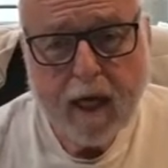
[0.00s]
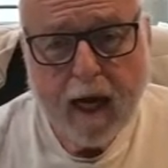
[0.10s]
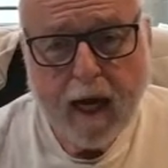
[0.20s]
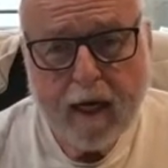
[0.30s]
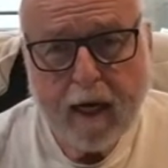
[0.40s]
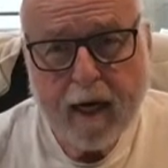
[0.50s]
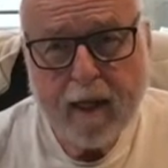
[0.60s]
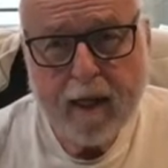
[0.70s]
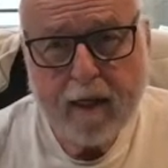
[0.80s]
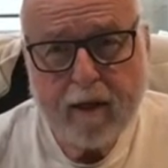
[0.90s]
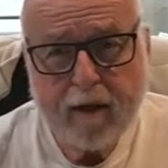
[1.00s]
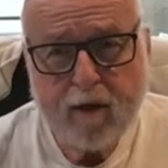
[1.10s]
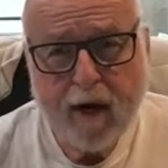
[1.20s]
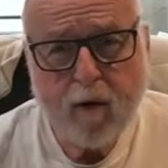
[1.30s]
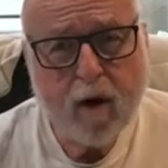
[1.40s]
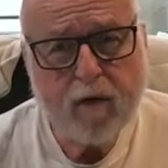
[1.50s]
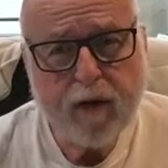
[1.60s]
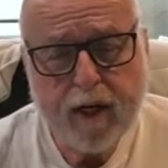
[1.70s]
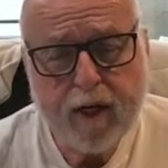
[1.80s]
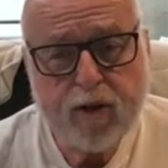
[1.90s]
And I think, how often
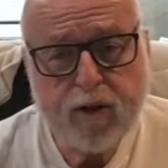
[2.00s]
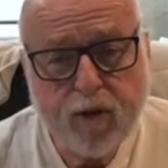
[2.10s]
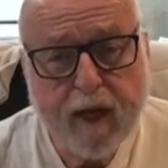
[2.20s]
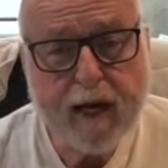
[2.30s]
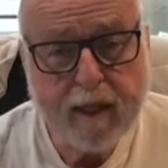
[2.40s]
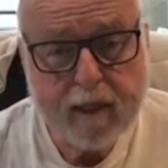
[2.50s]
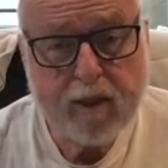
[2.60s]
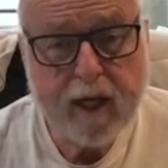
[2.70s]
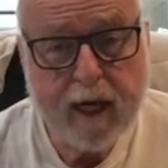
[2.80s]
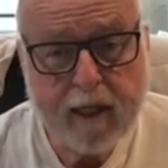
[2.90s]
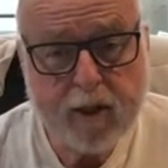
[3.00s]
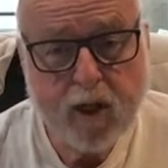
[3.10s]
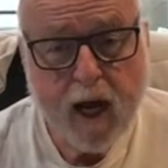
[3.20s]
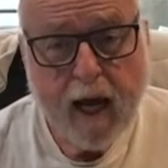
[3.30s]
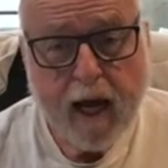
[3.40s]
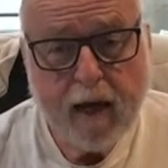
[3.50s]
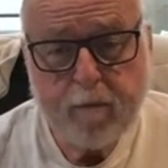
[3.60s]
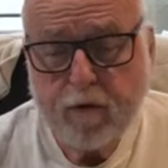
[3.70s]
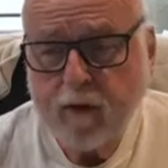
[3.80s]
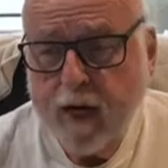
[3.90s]
can you do that these days? And
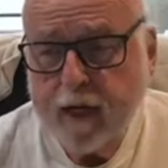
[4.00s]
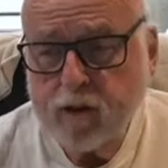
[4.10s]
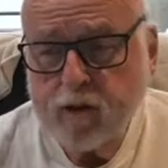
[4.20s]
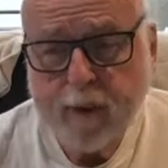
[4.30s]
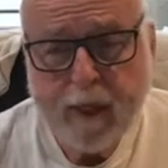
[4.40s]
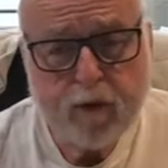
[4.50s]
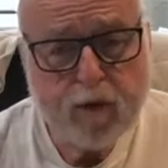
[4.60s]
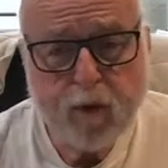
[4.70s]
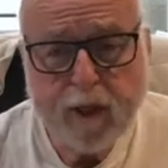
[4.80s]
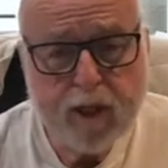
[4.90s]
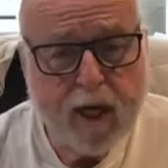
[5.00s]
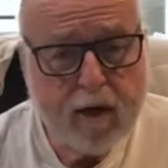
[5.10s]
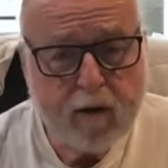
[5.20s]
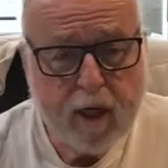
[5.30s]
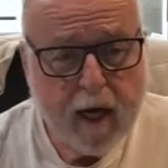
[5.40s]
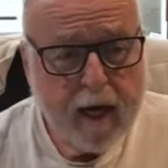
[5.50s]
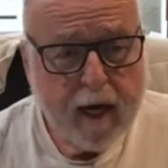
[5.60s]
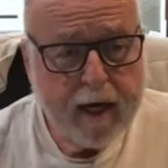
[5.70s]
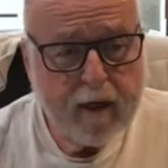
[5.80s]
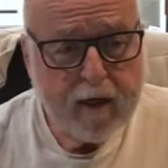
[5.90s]
providers to be able to reach out.
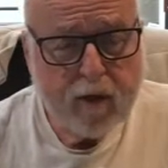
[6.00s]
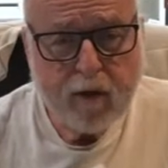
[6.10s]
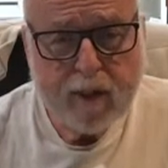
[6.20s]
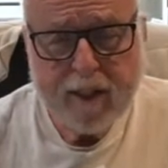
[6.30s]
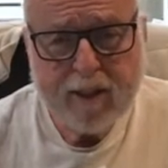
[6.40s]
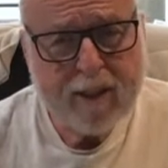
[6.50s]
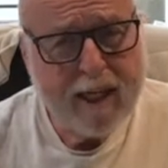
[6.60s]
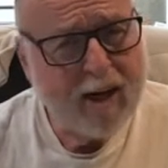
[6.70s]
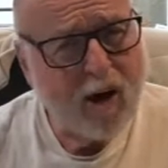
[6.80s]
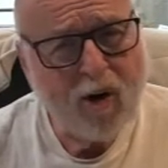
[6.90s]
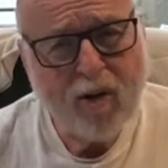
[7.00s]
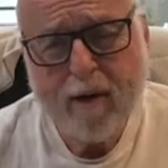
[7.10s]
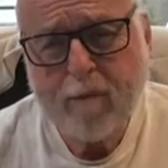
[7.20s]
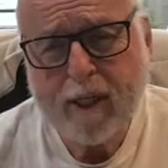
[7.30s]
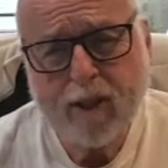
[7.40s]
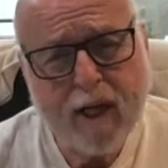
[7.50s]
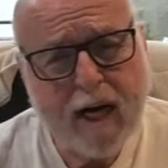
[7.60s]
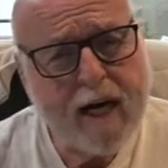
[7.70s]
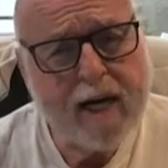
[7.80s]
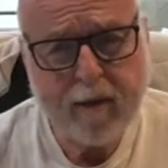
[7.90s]
And, it doesn't take all that much
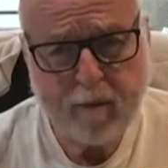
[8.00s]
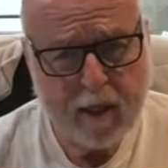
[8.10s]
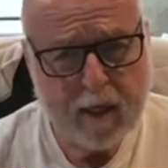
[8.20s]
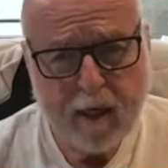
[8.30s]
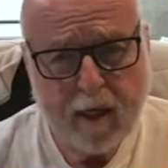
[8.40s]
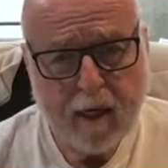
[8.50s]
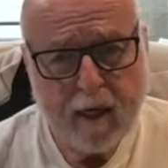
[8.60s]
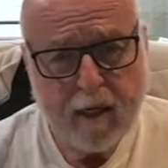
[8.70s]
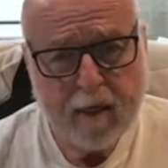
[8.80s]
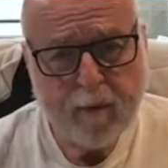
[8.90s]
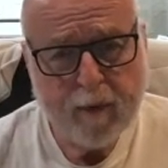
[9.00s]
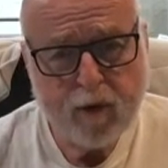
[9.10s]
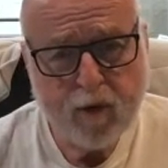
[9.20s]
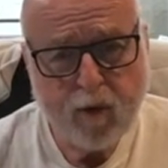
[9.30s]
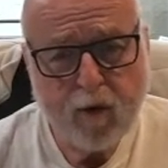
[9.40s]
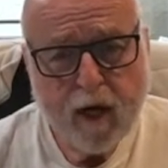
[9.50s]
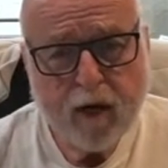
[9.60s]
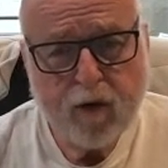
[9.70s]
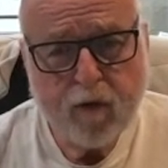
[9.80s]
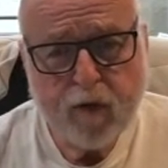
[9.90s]
time. So,
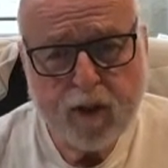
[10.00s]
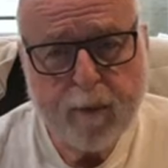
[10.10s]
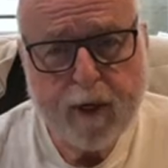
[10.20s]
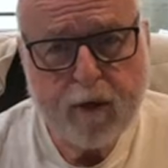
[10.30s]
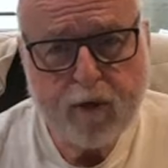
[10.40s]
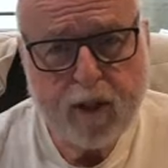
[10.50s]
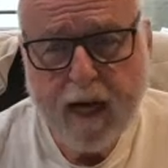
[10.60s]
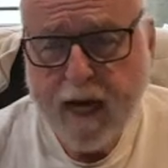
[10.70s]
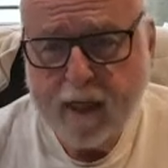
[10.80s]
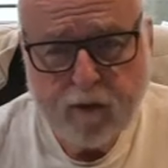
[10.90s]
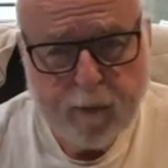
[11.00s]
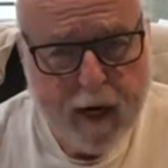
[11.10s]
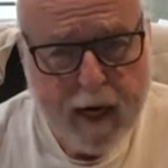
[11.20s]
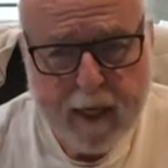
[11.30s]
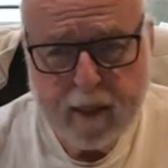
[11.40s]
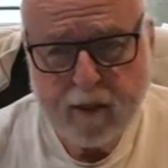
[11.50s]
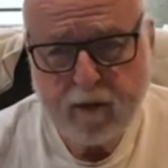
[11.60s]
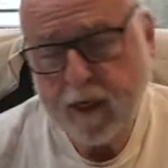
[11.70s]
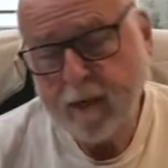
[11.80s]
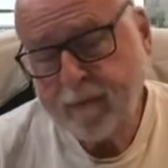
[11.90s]
for somebody who's in active practice,
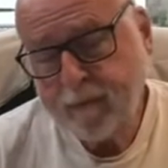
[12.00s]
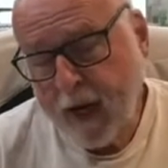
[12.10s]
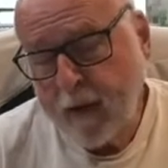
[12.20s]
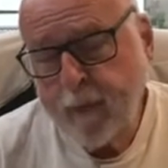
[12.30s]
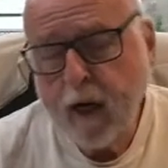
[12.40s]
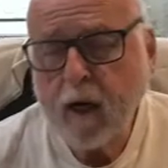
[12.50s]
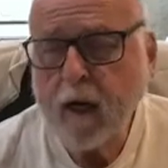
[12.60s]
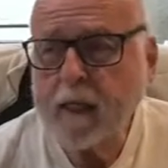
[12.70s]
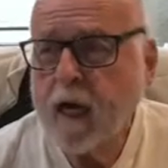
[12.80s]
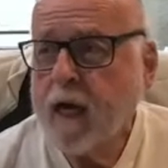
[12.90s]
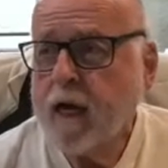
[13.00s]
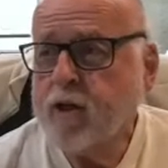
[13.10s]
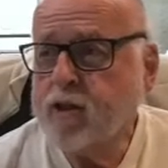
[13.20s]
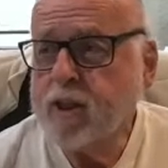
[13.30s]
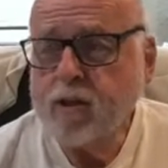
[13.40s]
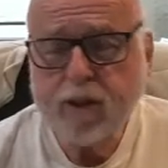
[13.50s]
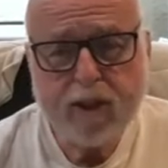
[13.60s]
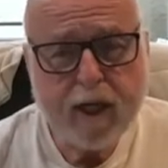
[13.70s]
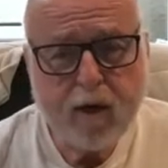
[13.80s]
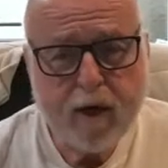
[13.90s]
and I'm not, you still could
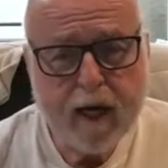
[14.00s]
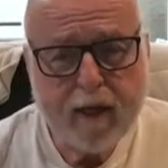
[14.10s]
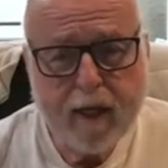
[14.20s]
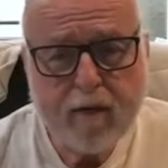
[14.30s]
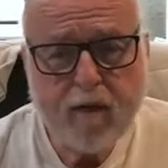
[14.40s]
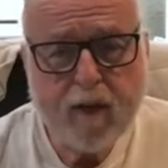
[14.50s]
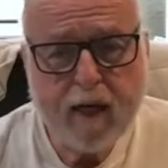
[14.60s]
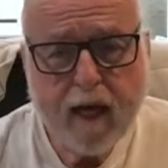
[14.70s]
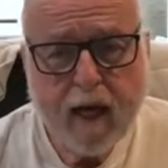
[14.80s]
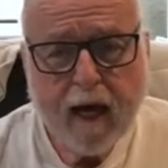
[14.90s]
say, okay, in the evening,